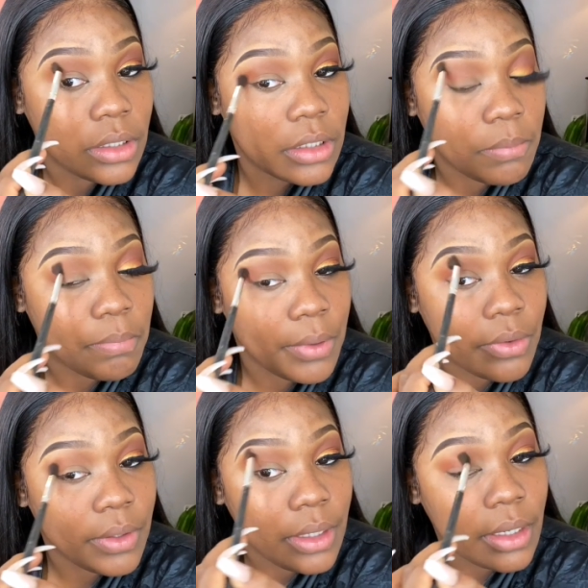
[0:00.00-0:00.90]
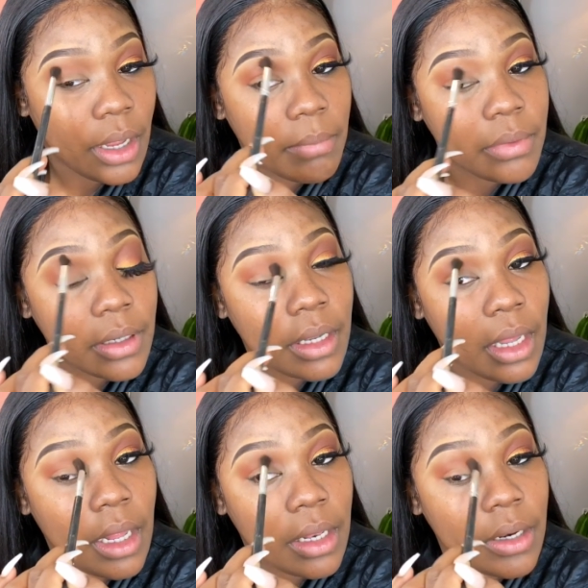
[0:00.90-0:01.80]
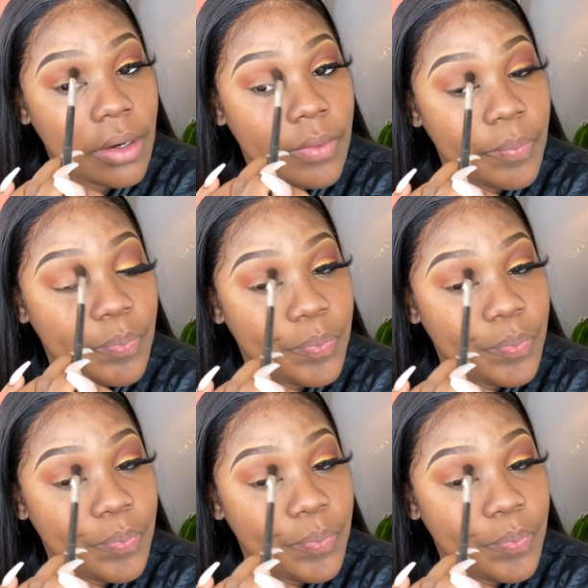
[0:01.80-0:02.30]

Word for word: Just building up the color.